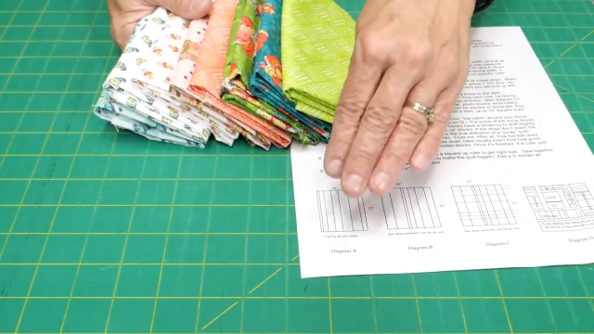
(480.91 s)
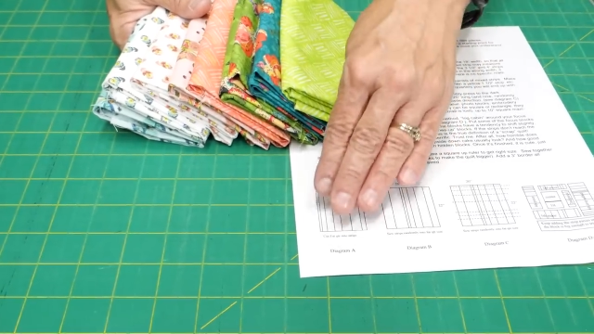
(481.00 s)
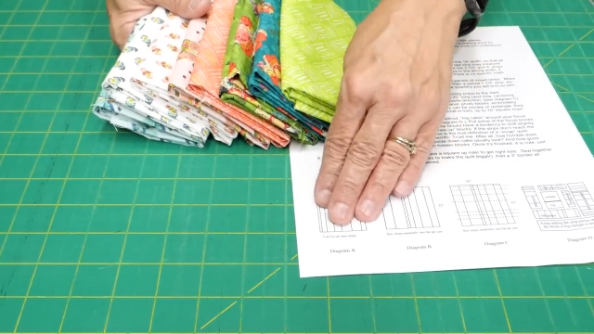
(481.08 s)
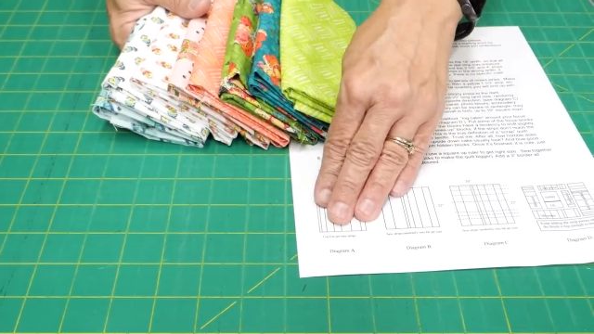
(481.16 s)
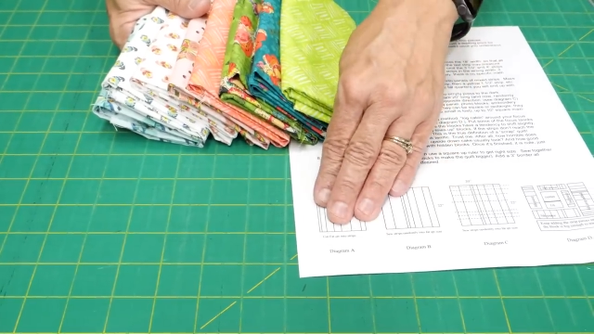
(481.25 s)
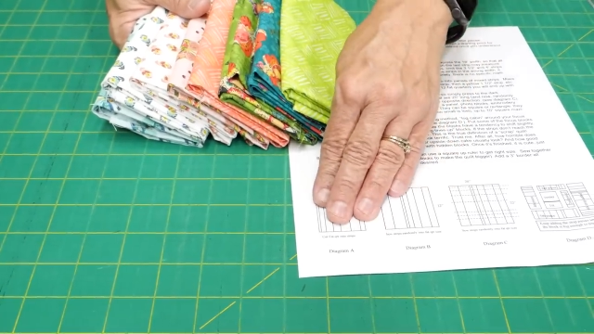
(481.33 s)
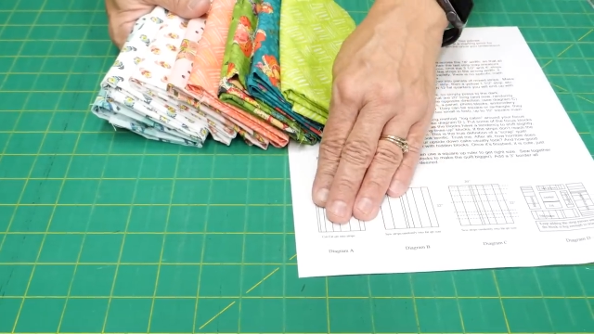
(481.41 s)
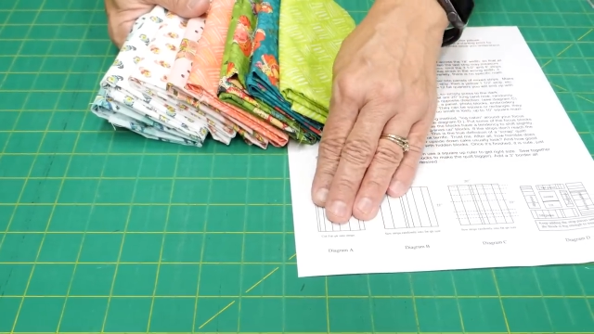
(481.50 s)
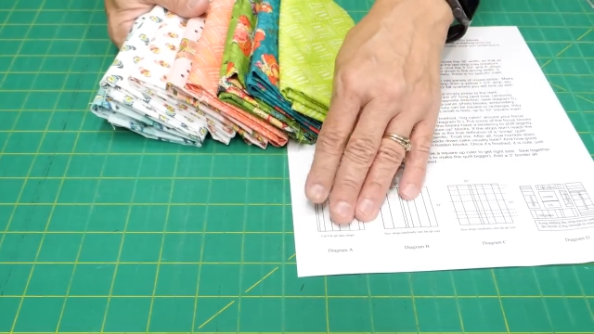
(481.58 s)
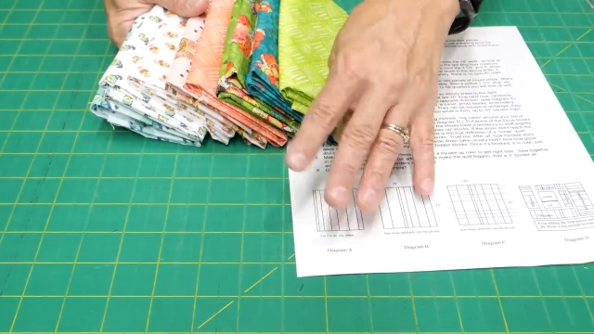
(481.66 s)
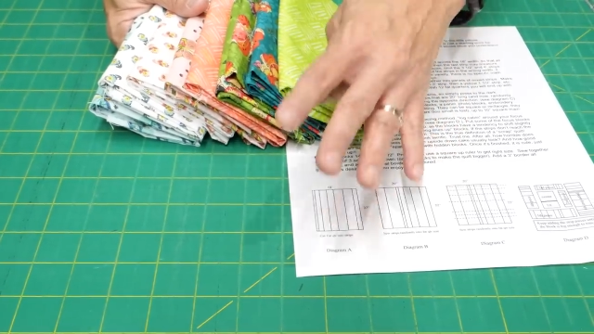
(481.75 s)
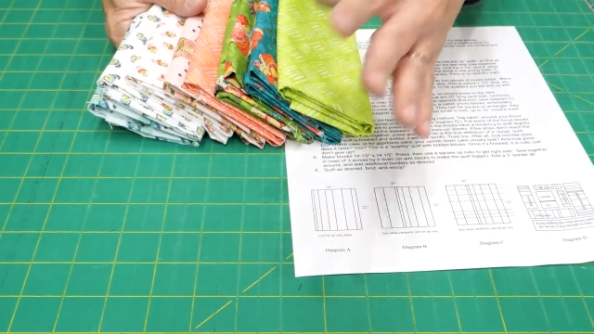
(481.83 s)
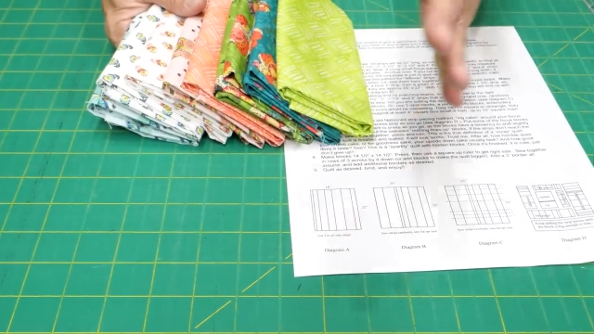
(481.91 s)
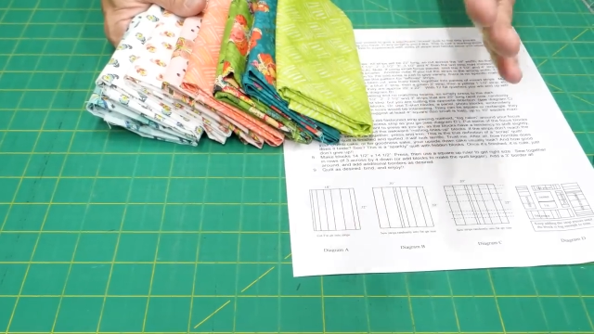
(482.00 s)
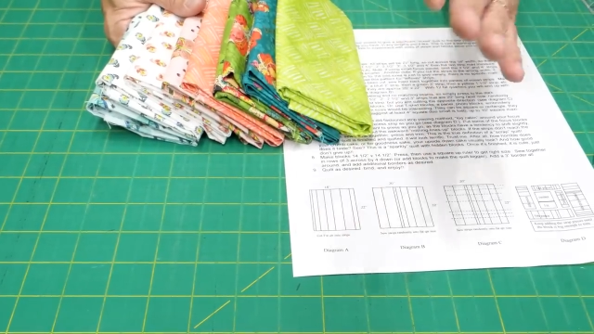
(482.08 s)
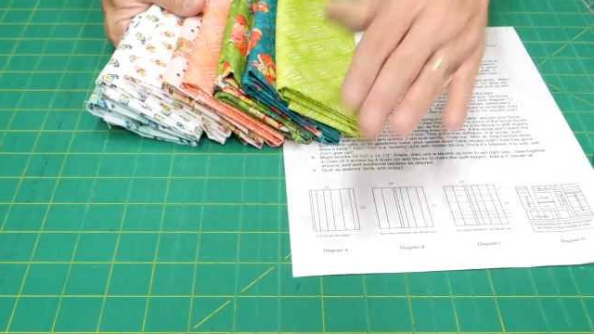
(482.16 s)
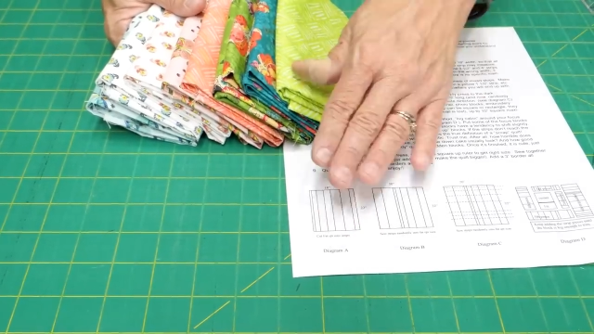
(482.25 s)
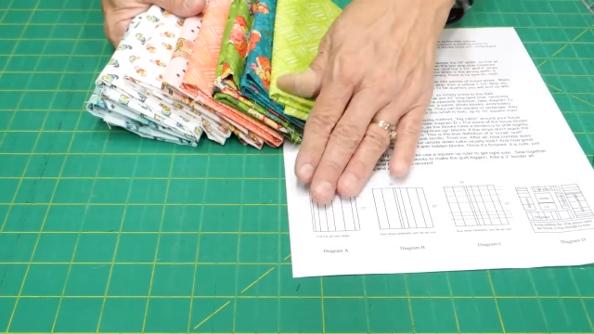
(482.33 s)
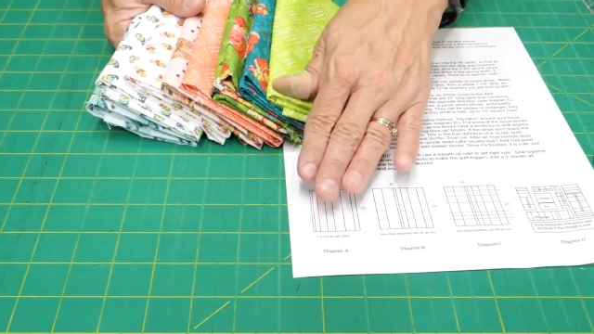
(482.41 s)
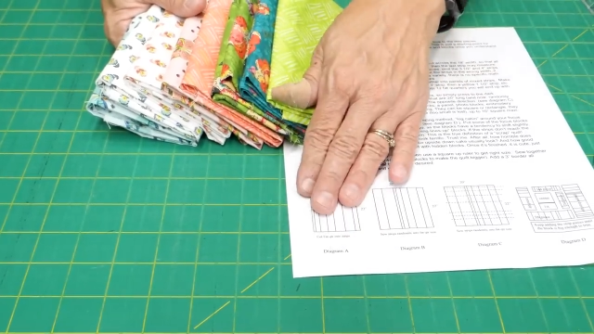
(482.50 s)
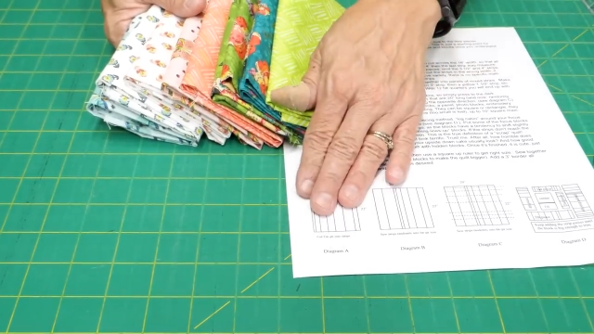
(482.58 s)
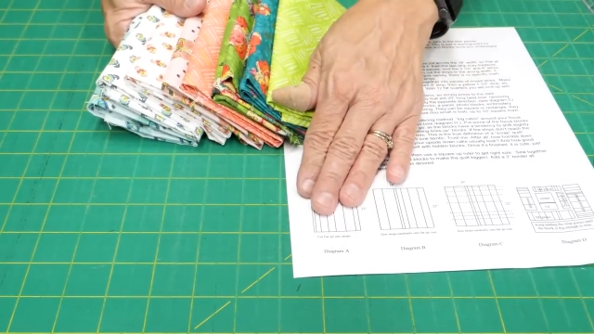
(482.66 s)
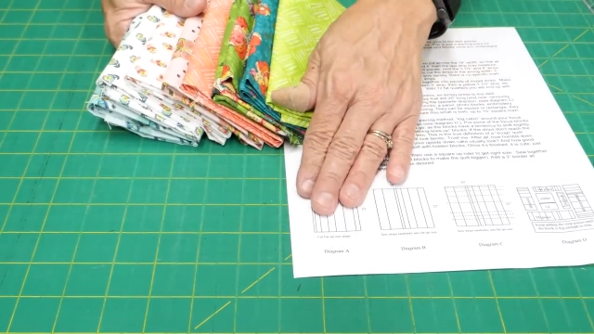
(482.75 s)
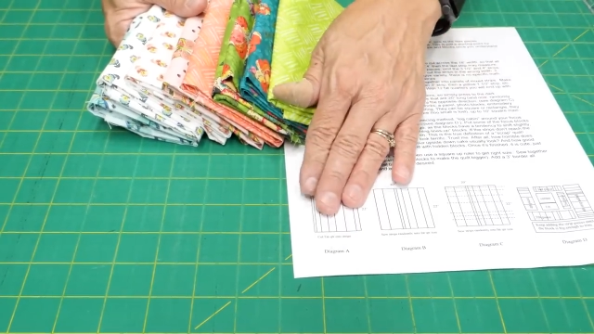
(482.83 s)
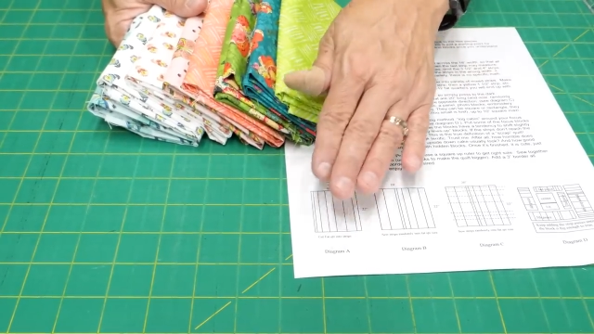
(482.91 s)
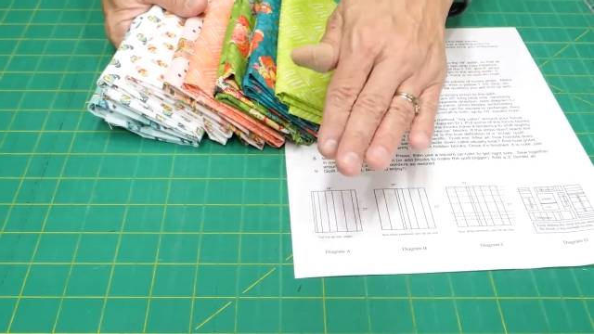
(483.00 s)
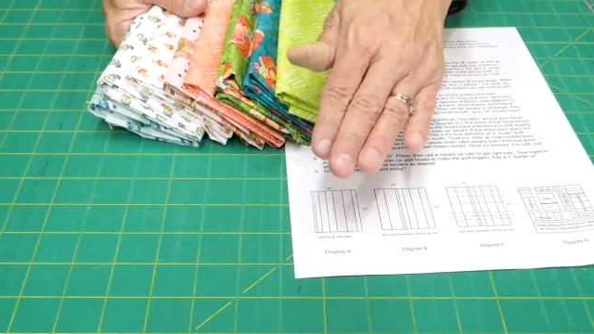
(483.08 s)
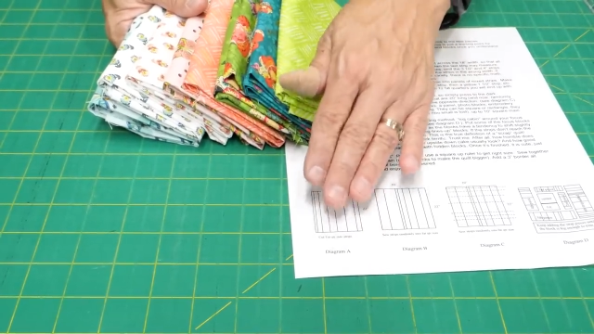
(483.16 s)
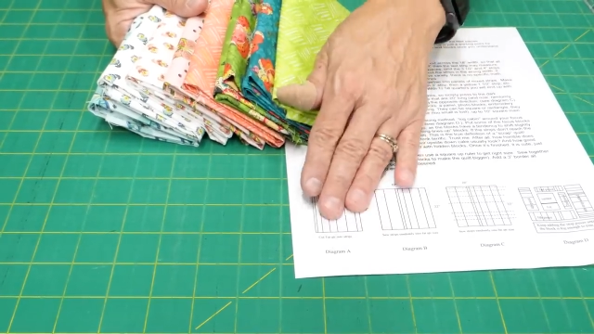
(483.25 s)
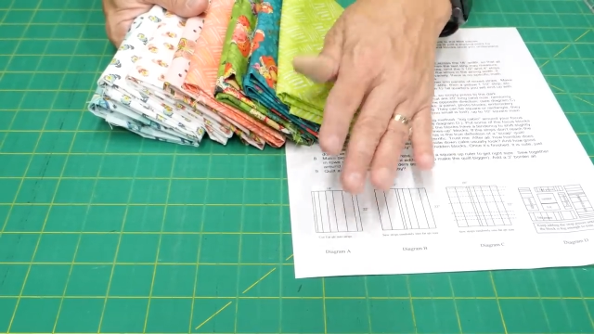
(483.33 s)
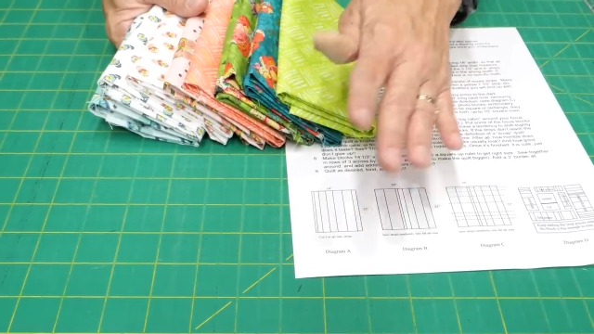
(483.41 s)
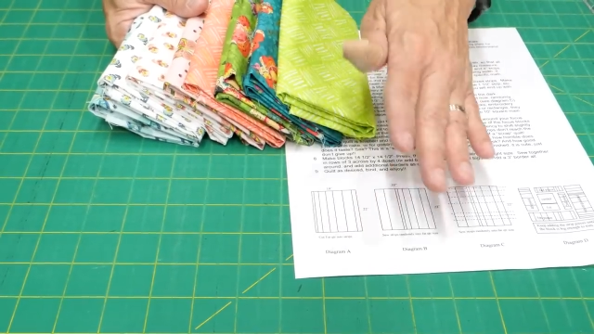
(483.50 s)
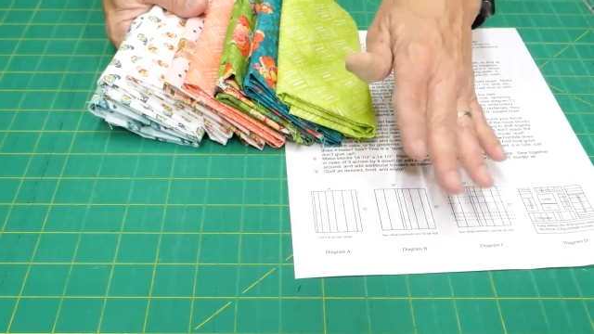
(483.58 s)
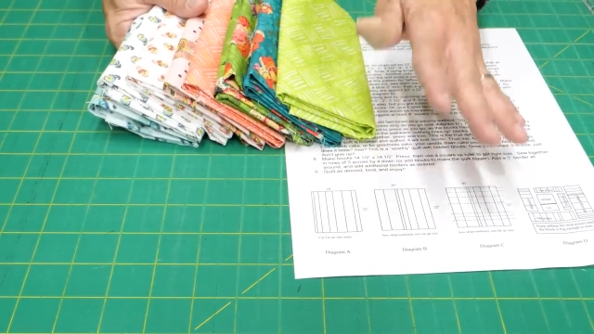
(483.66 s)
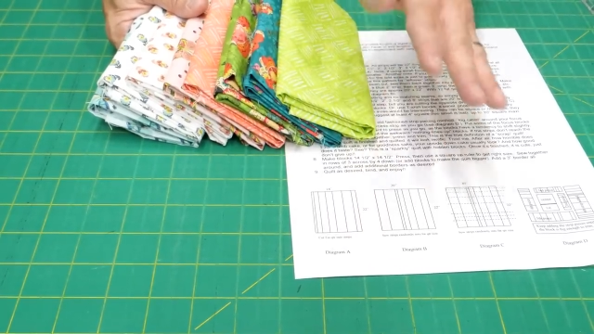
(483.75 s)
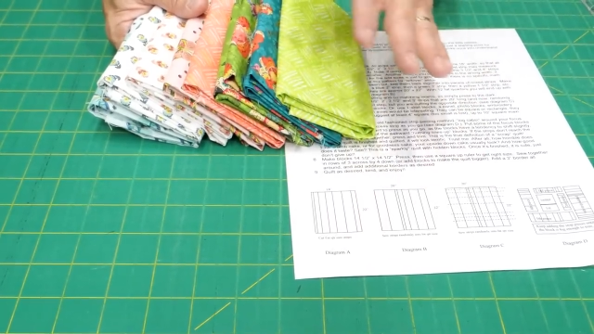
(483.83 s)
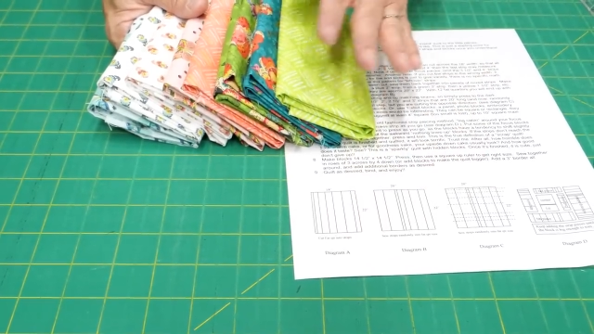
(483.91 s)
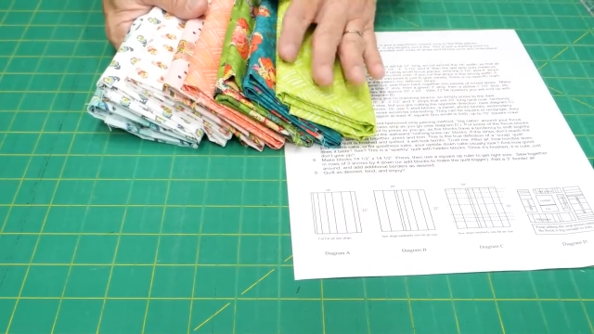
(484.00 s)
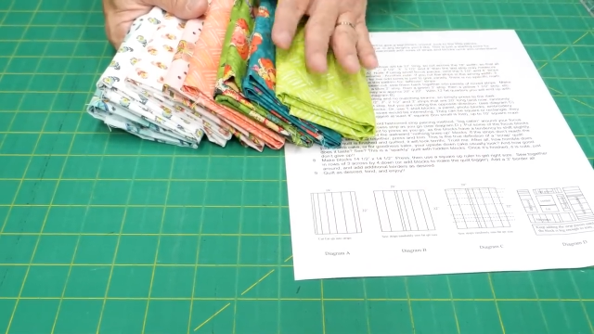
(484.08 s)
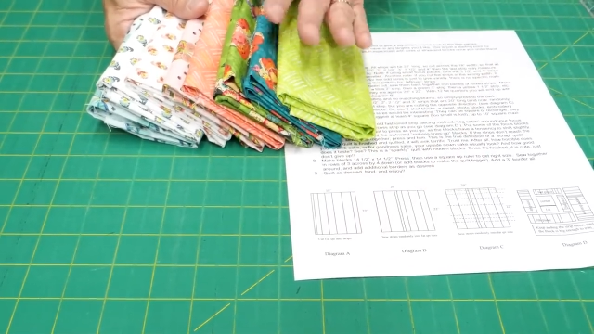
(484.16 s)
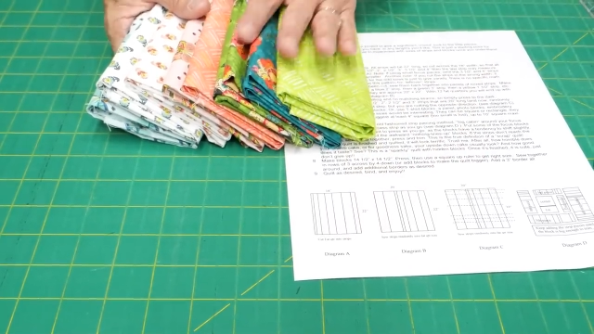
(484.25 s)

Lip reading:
Nobody's mouth can be seen.